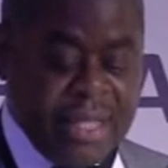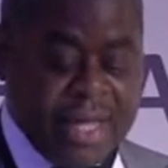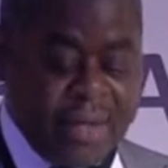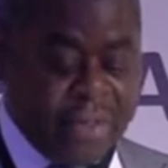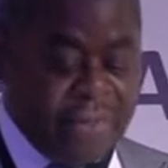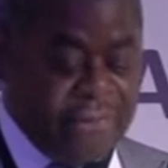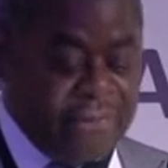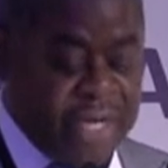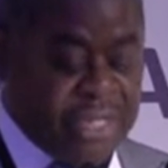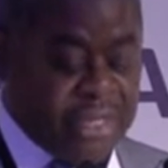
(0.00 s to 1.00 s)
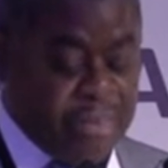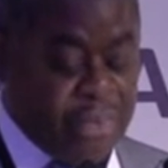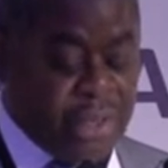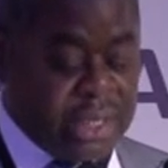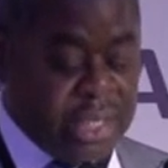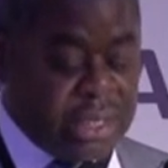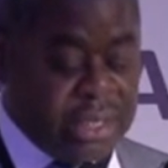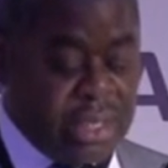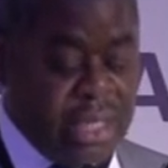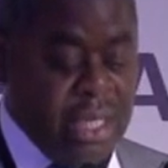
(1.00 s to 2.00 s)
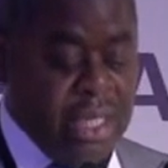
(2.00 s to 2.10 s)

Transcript: that could affect the process,